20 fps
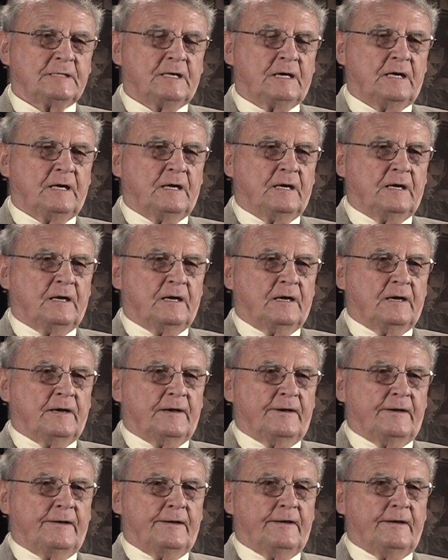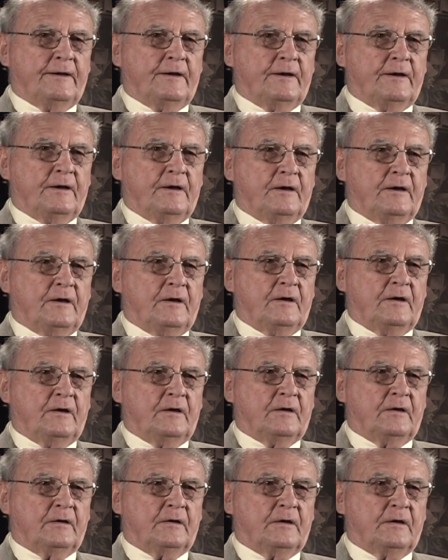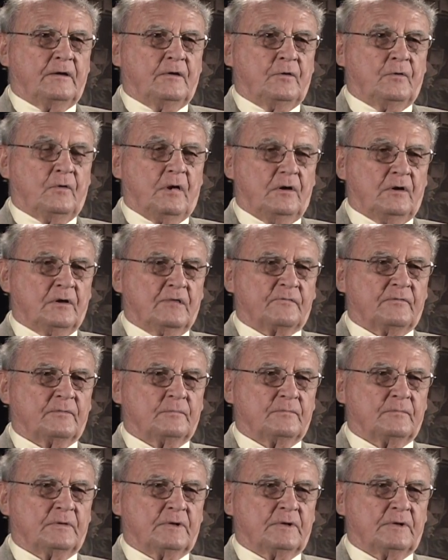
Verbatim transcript: Were most of them coming home at the same time? Or? Oh, all of them.